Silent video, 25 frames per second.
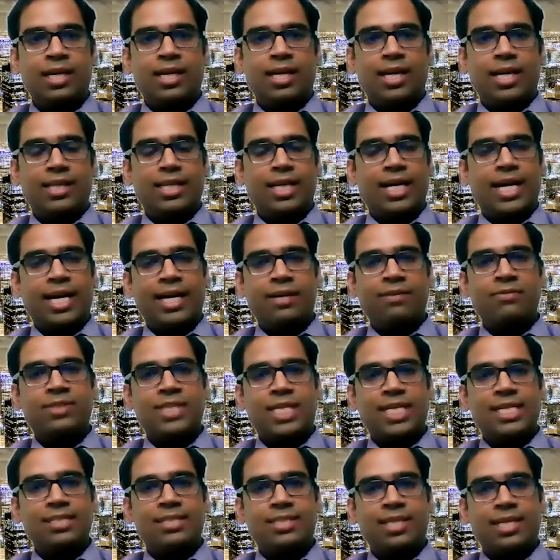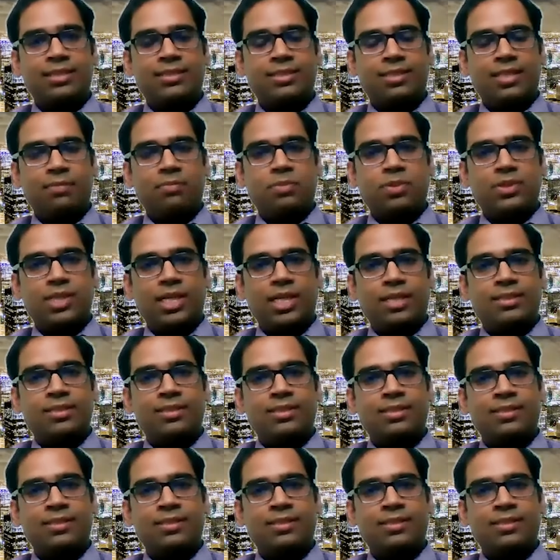and the kind of skill sets they possess?